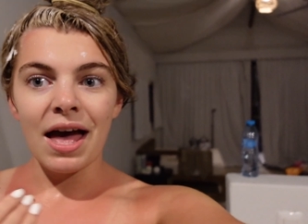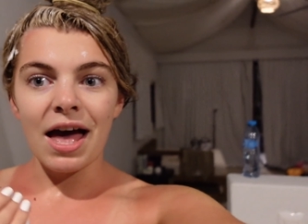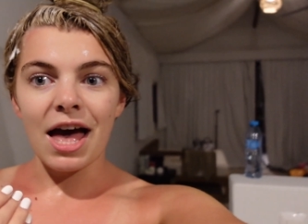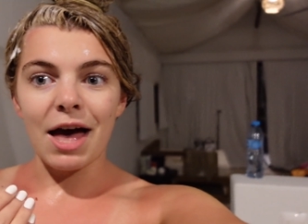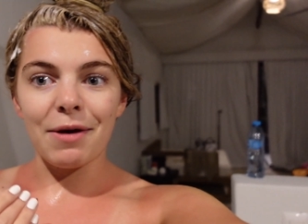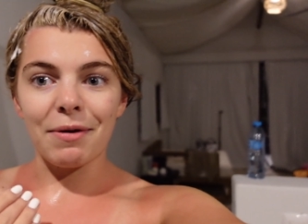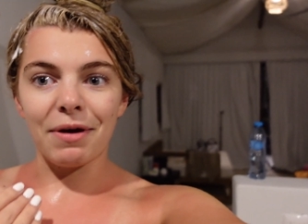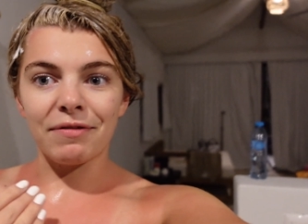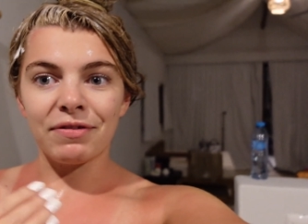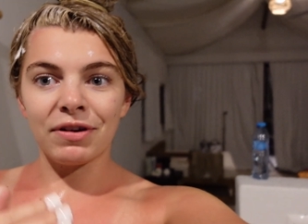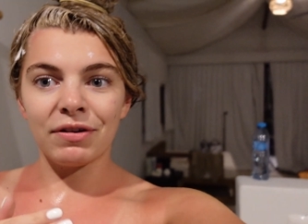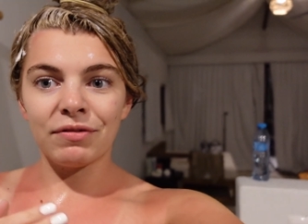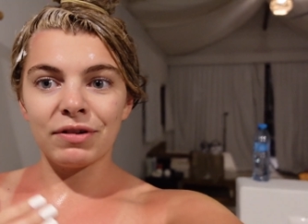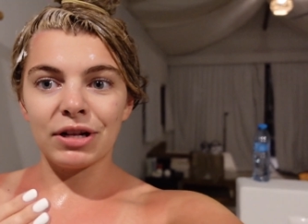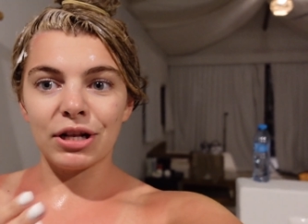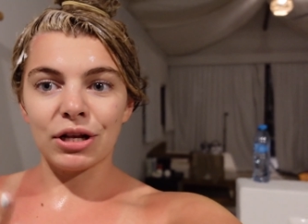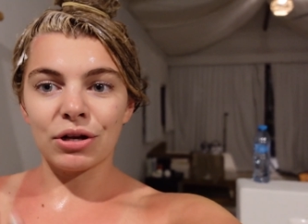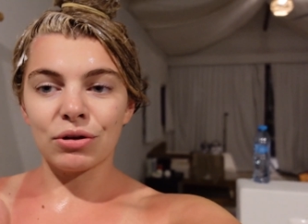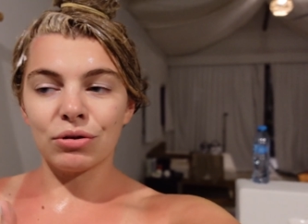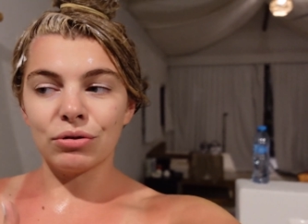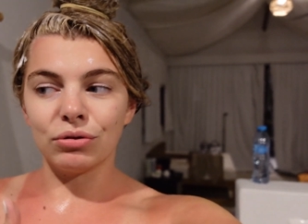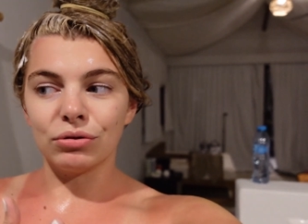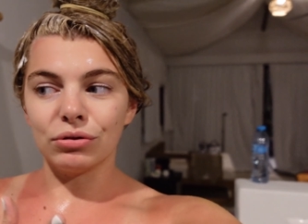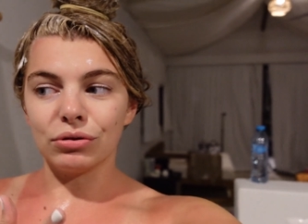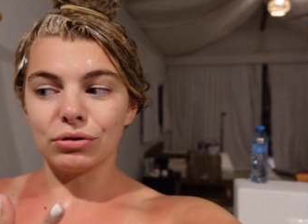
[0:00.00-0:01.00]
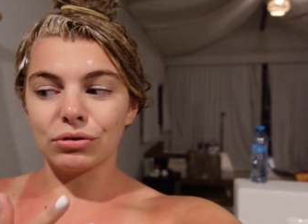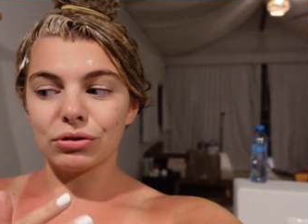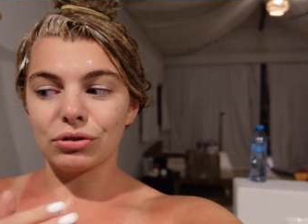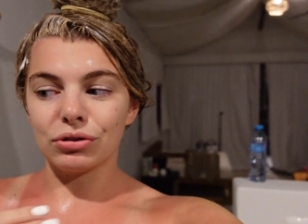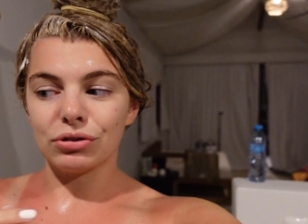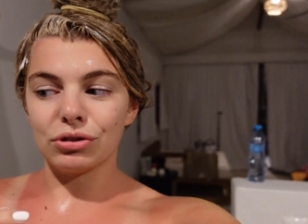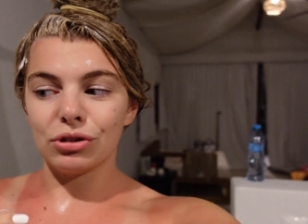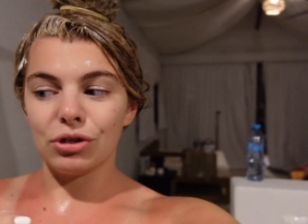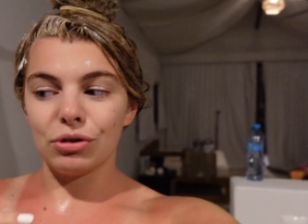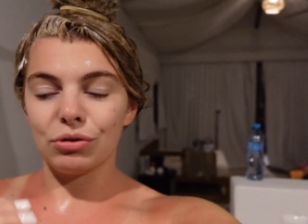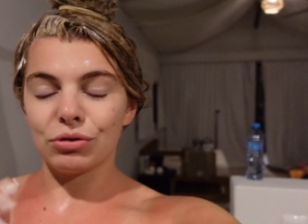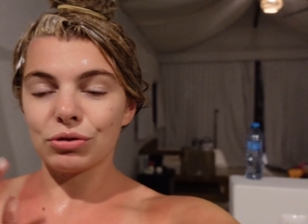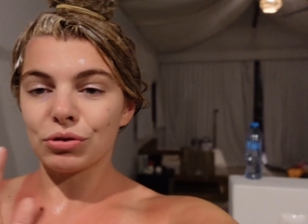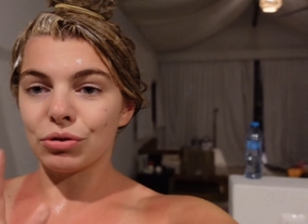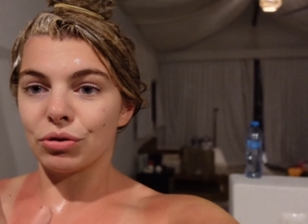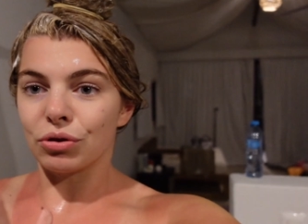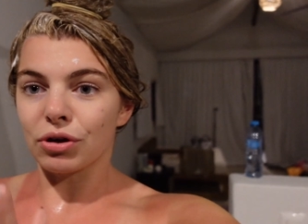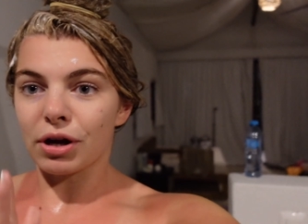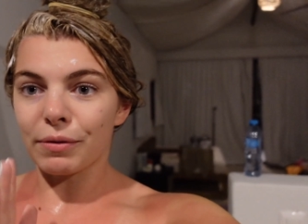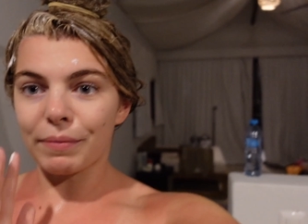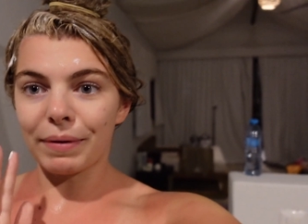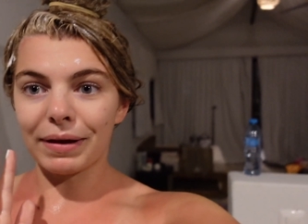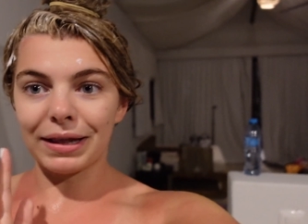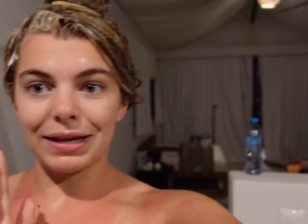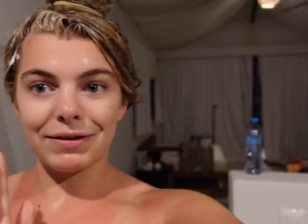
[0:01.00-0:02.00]
And I felt really called to
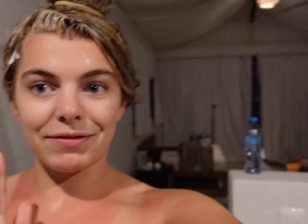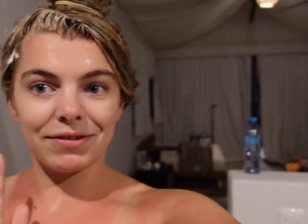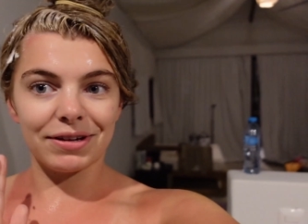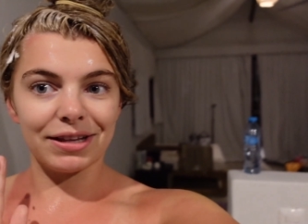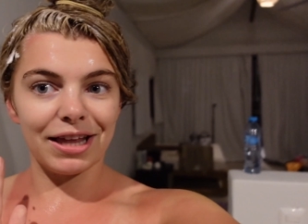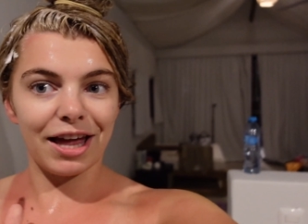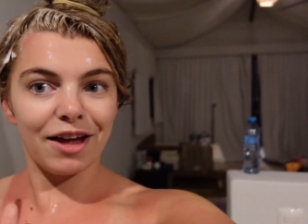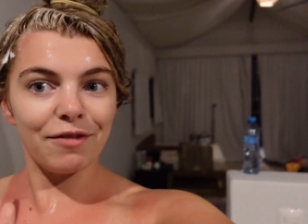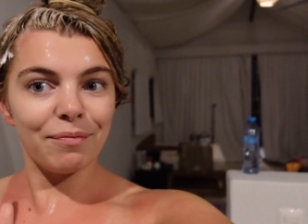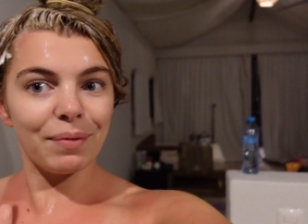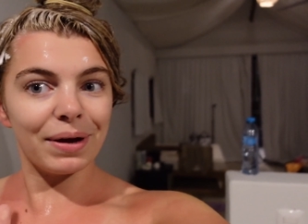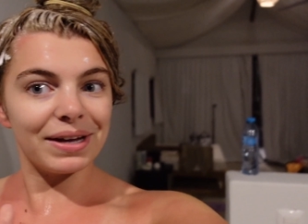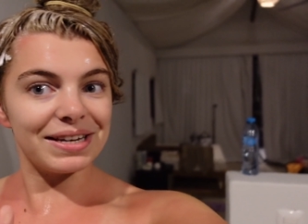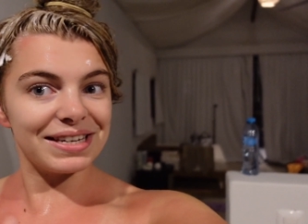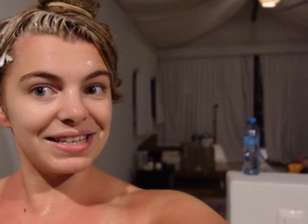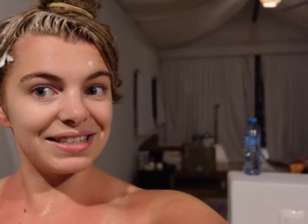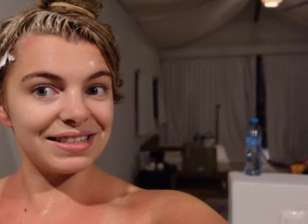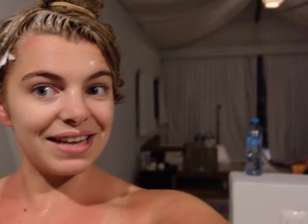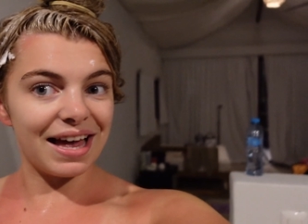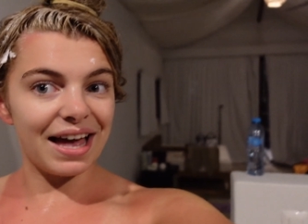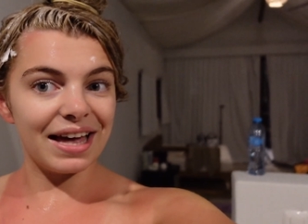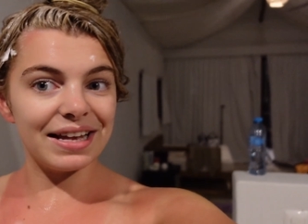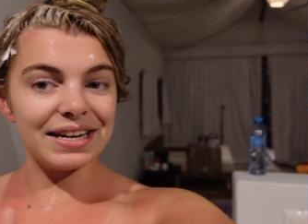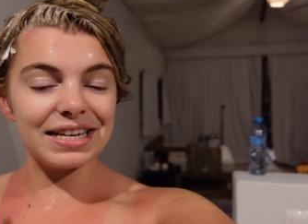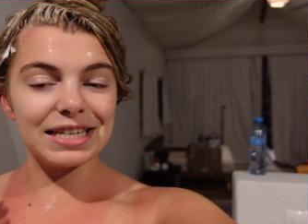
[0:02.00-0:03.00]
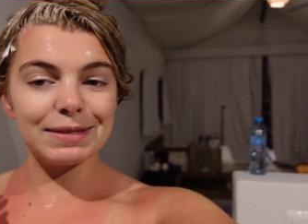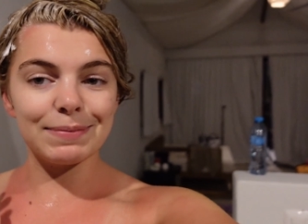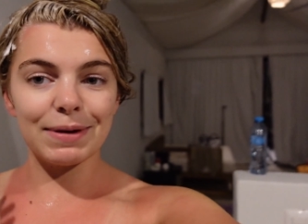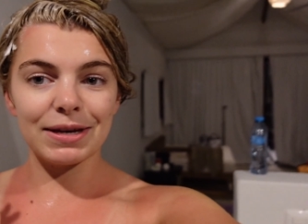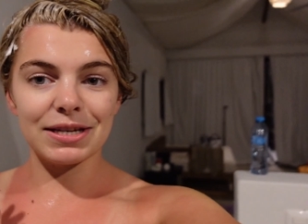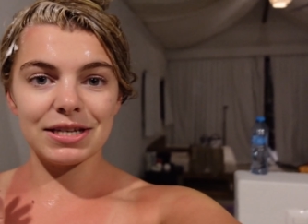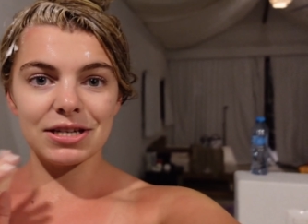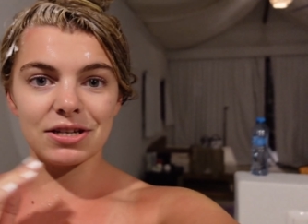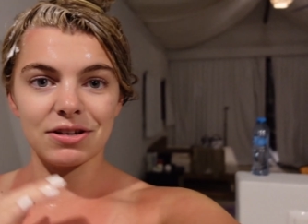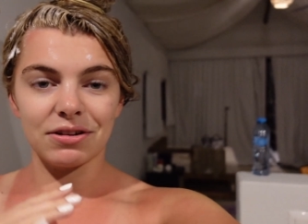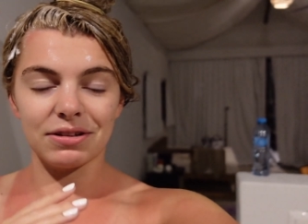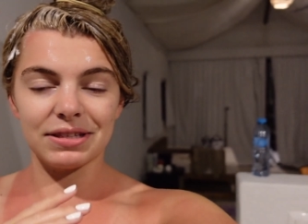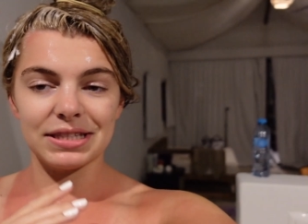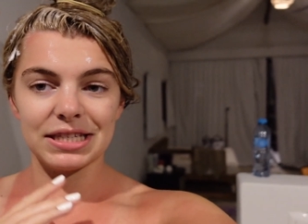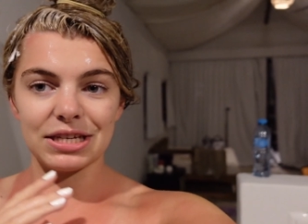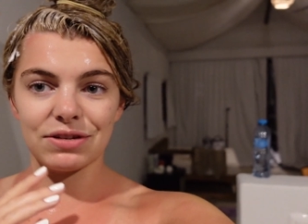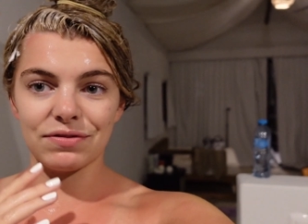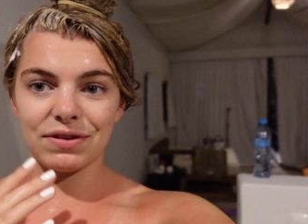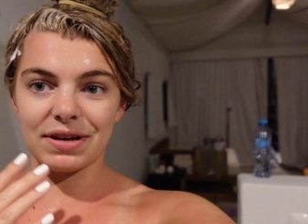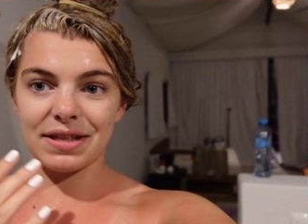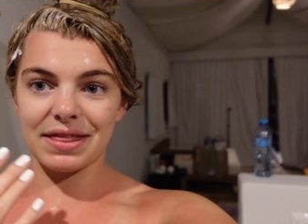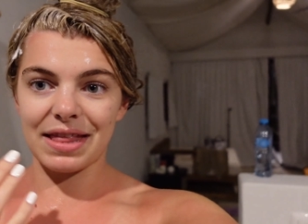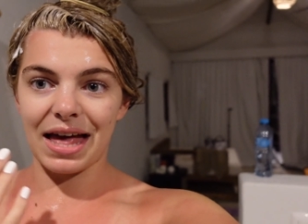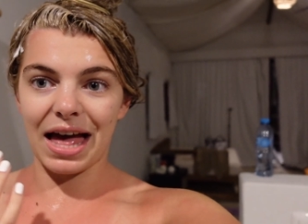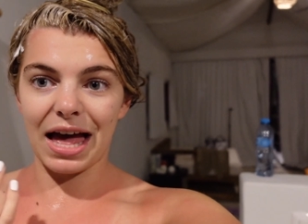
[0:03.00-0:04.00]
talk about living life by design, especially
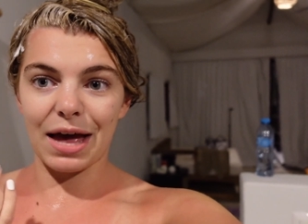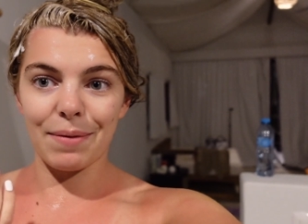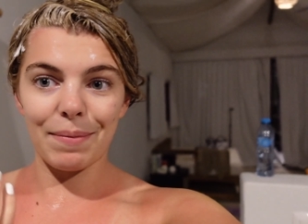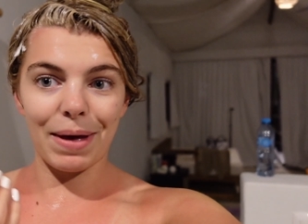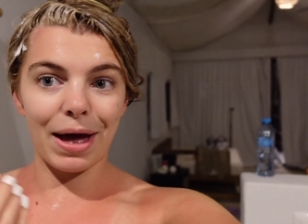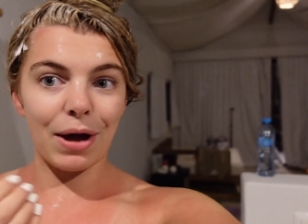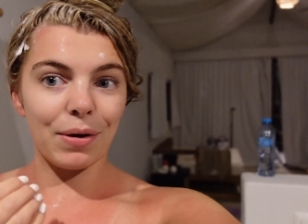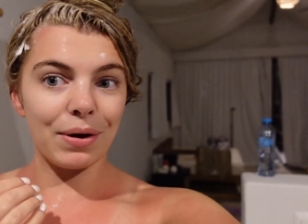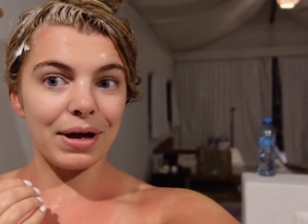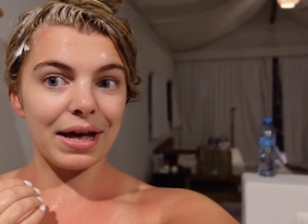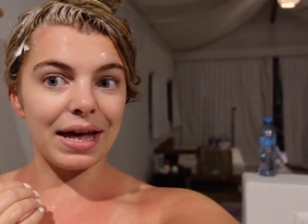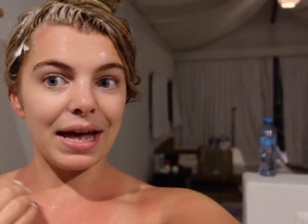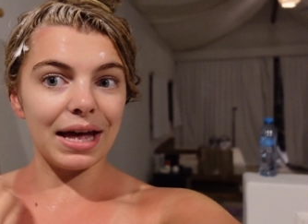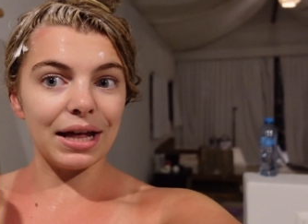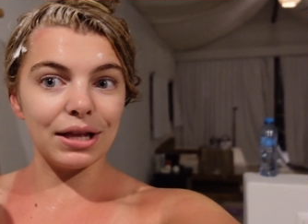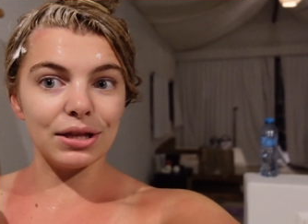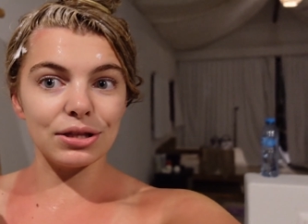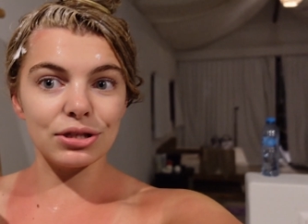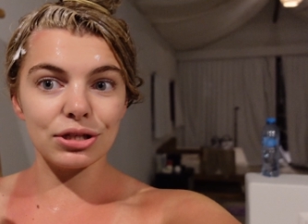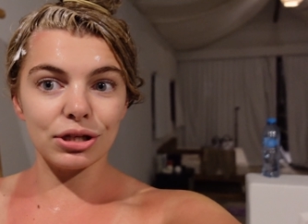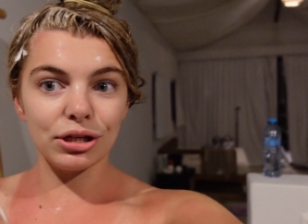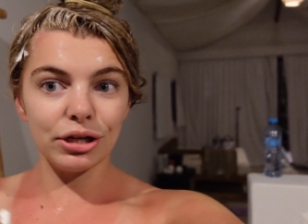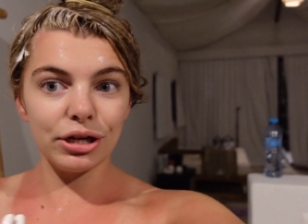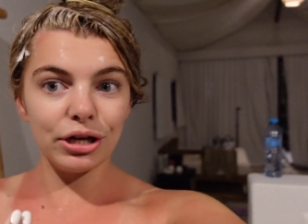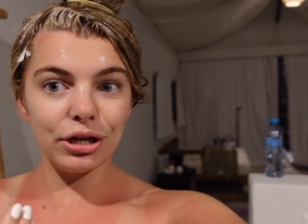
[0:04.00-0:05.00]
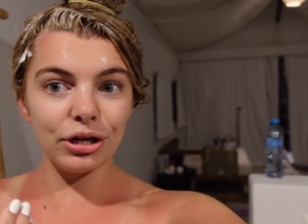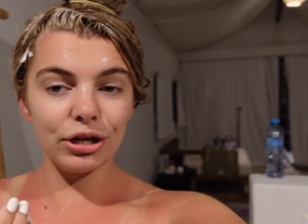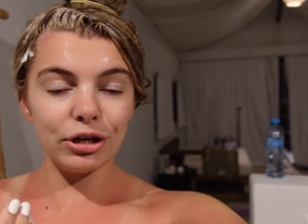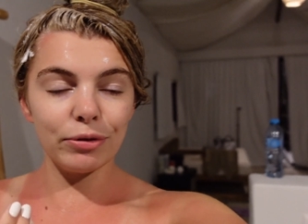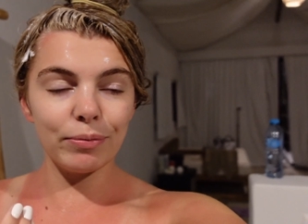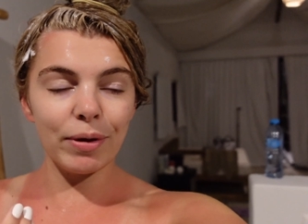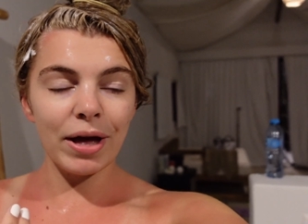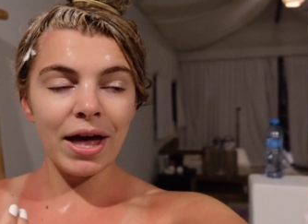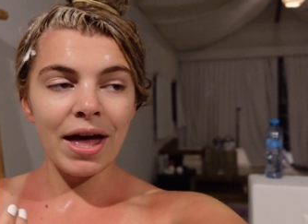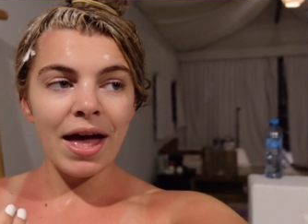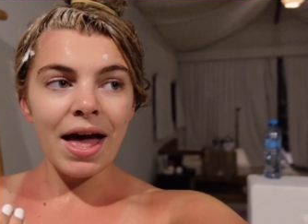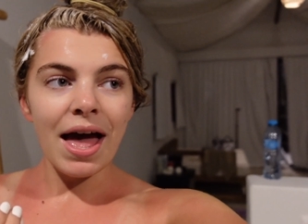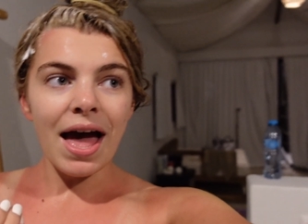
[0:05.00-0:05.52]
considering that I'm out here in Tulum.